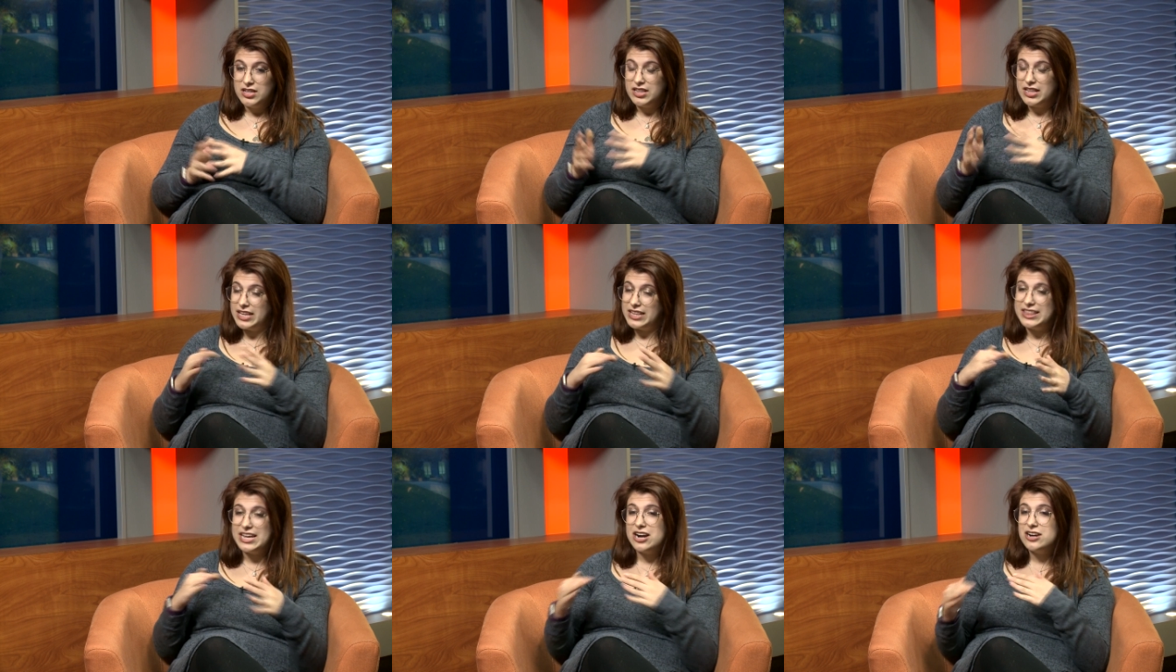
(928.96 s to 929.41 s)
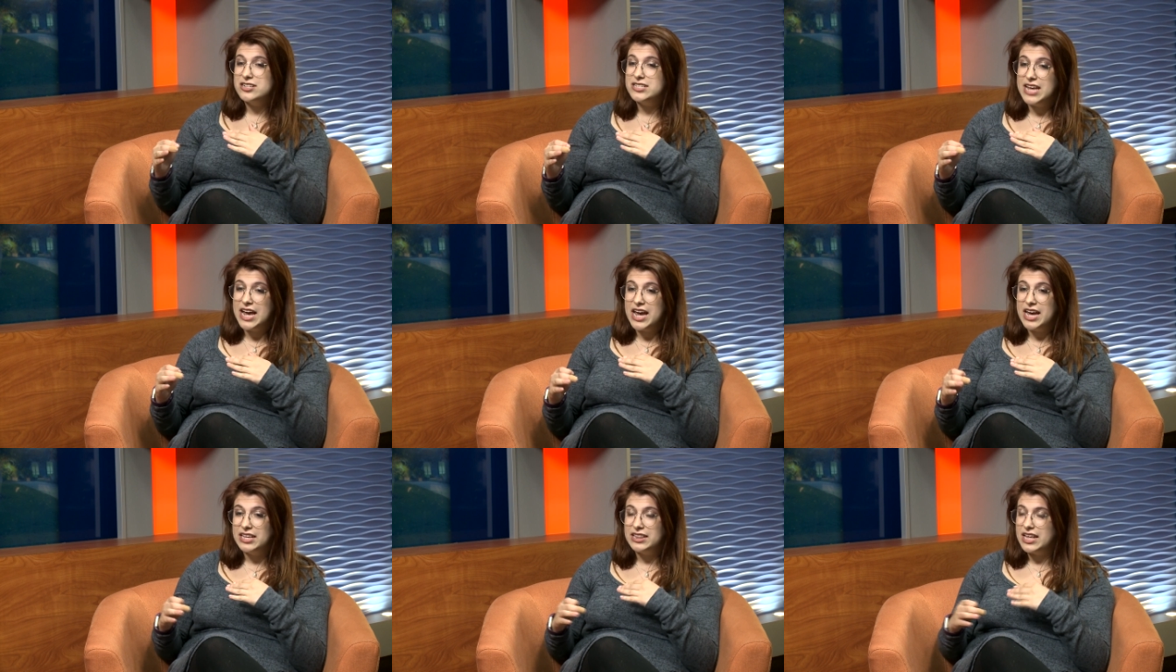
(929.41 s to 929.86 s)
like, they're
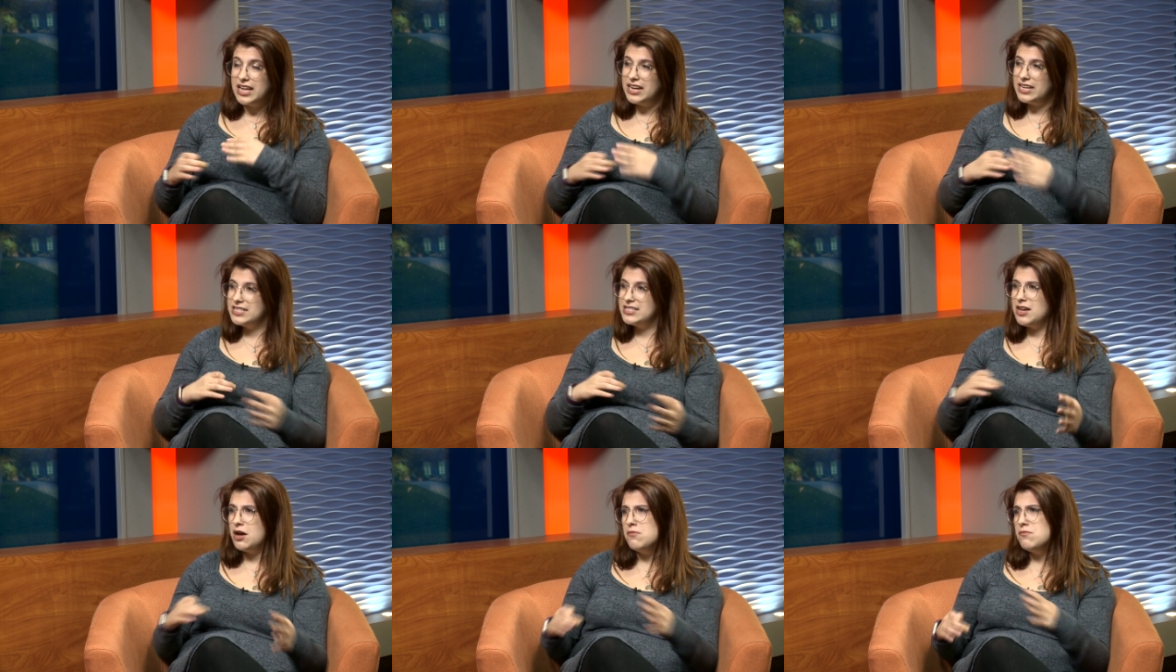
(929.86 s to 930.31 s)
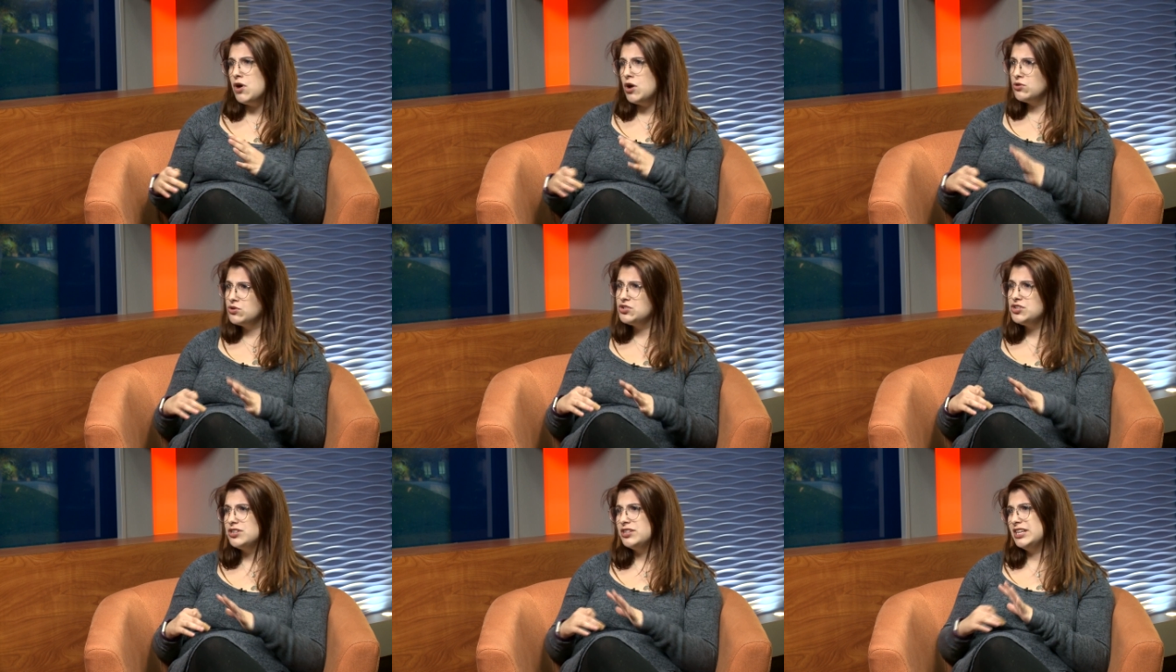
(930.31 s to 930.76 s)
saying that it's
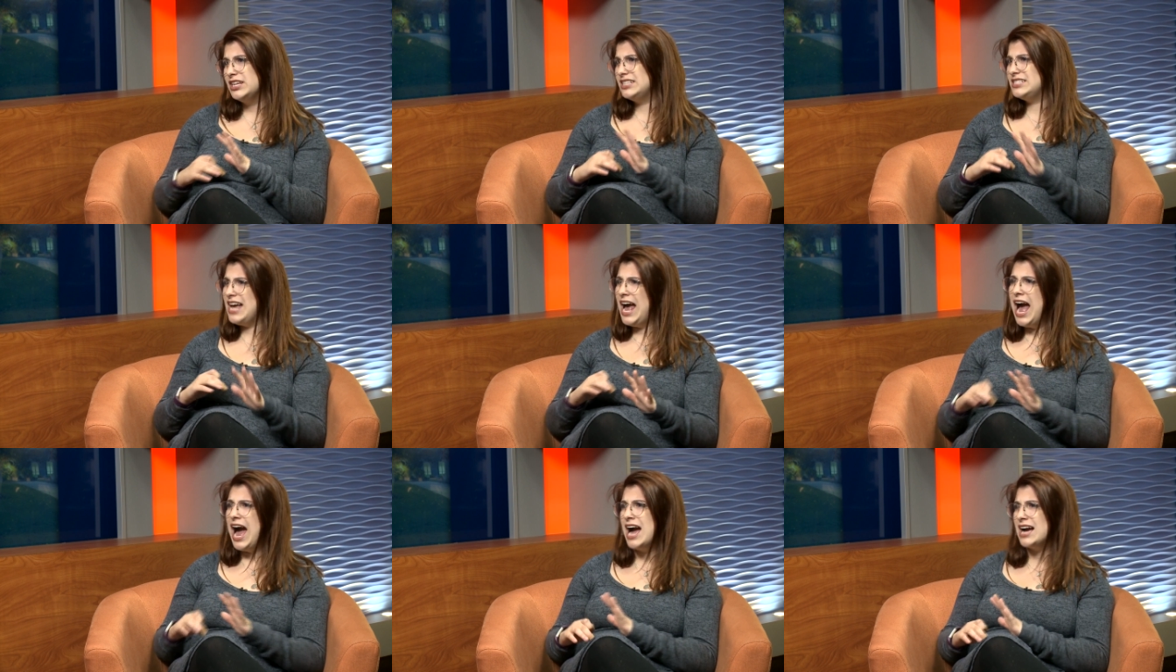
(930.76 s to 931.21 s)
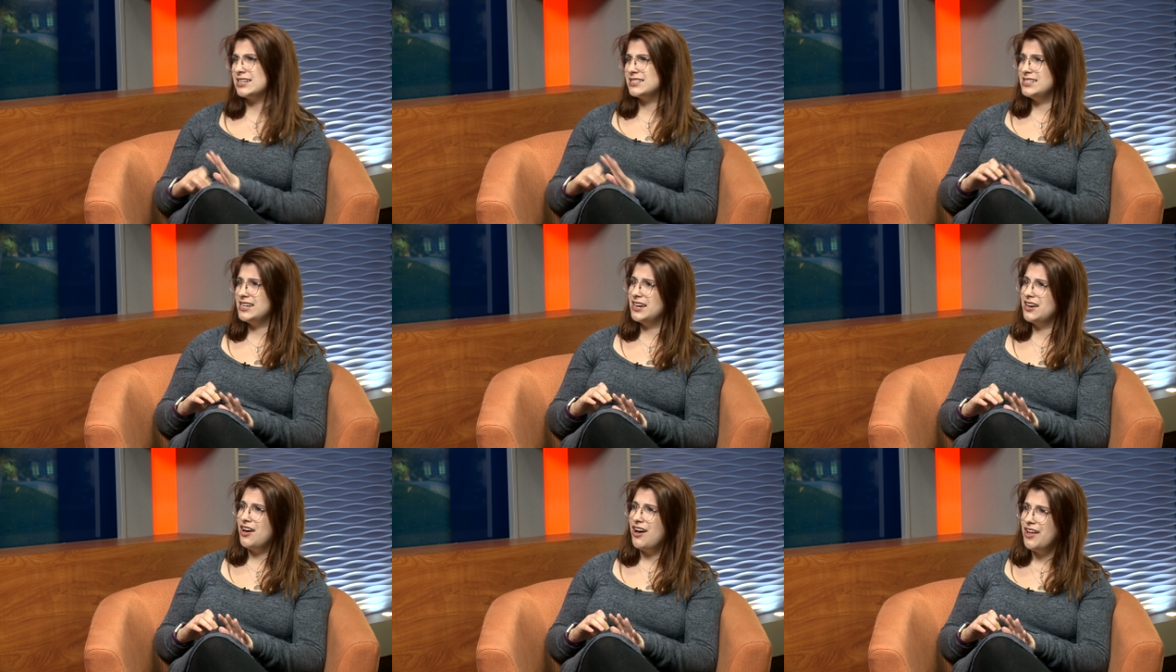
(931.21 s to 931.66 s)
emotionally
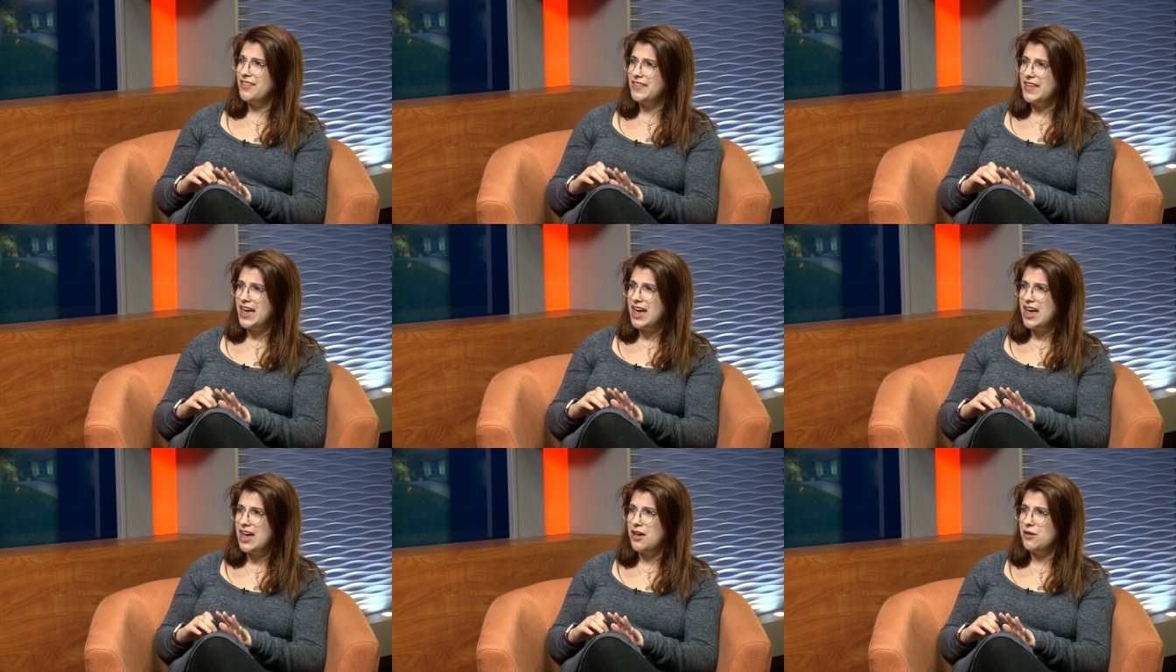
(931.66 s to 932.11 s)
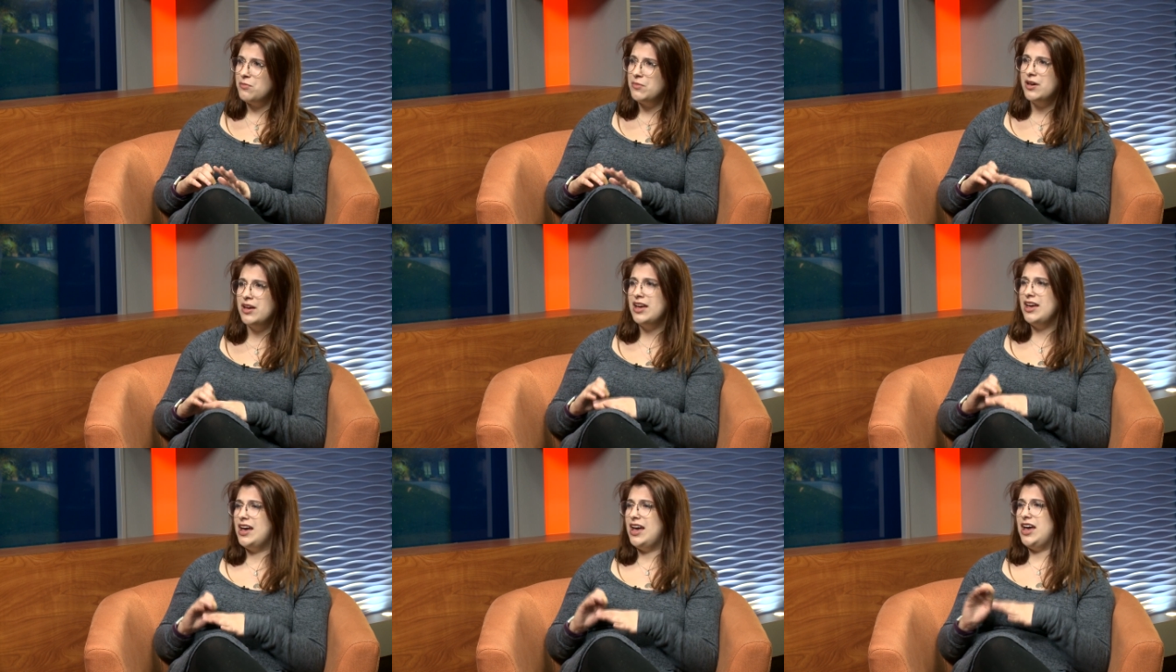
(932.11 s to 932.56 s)
taxing on them
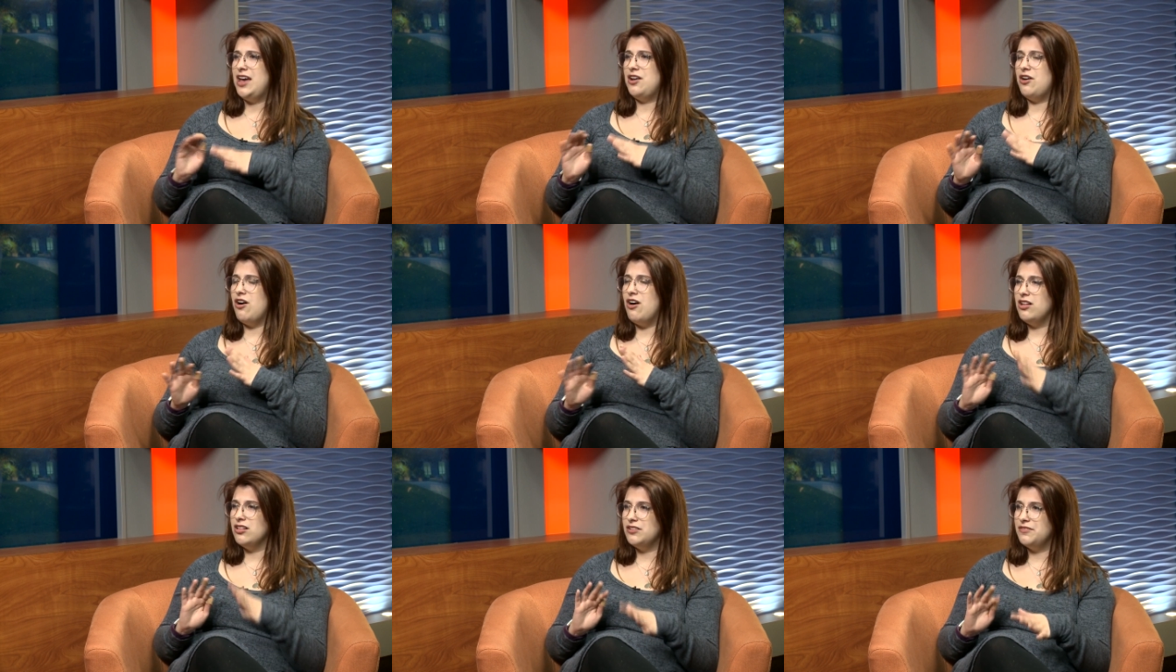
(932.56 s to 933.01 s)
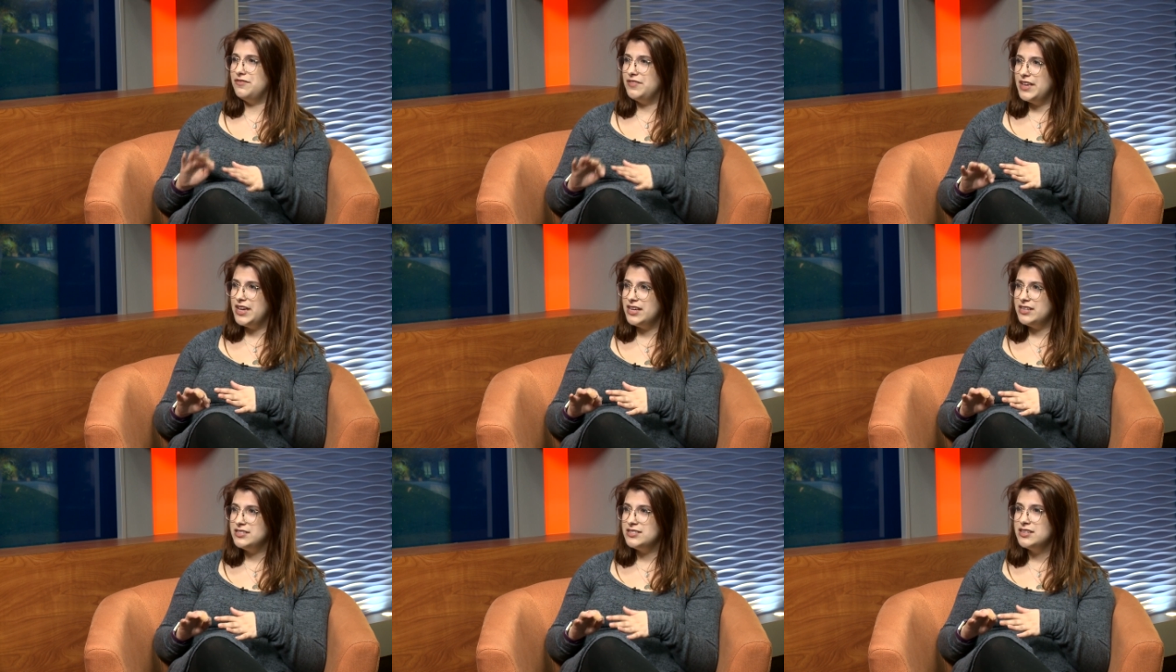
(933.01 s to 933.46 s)
and all of
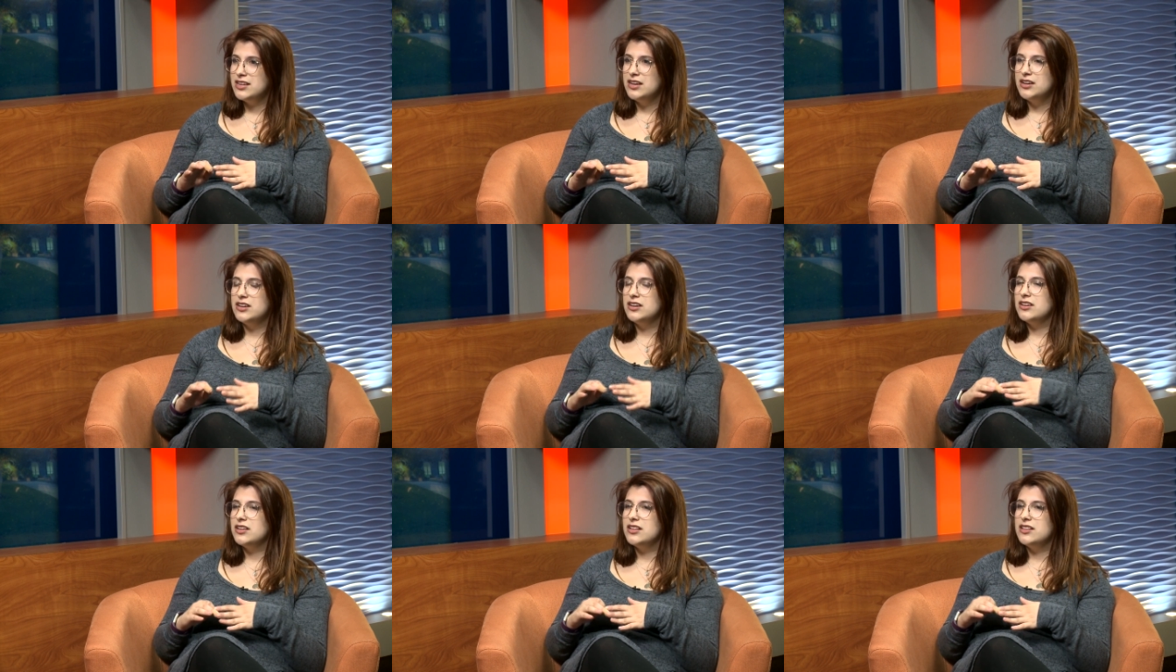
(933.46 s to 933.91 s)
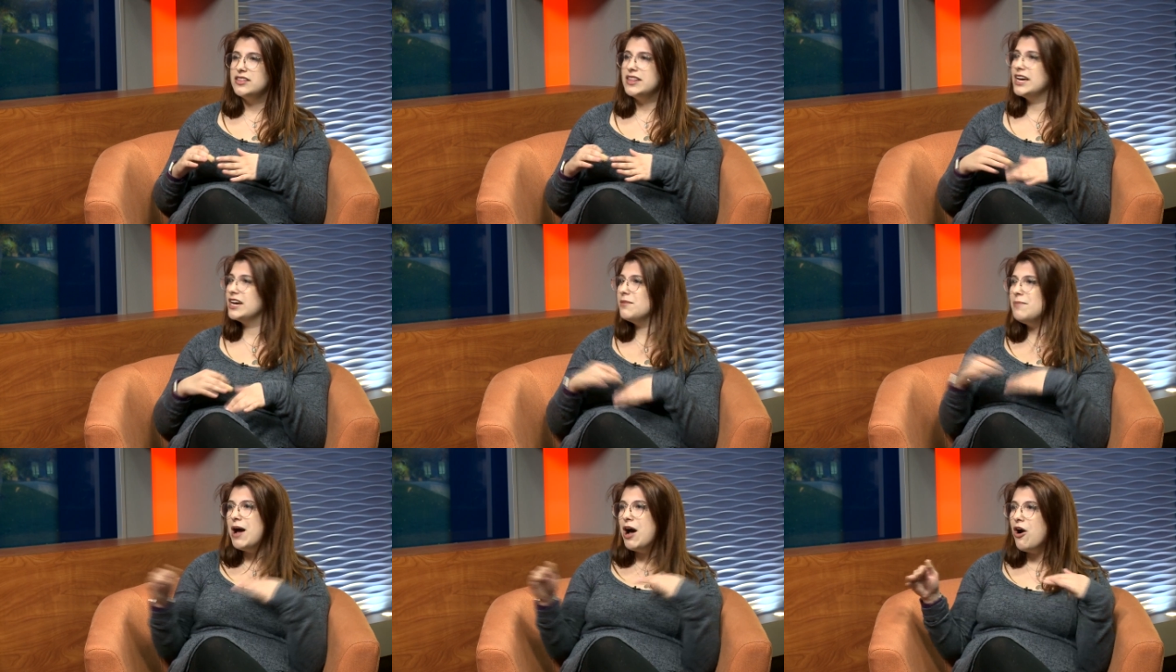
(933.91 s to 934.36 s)
this.
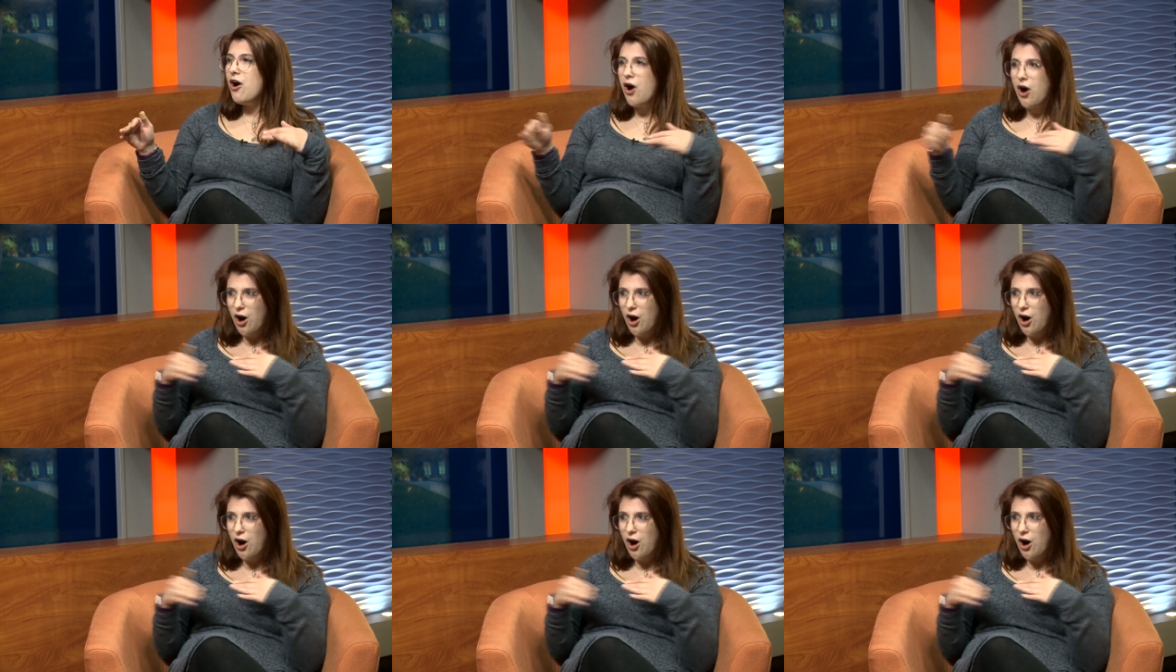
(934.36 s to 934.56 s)
Think about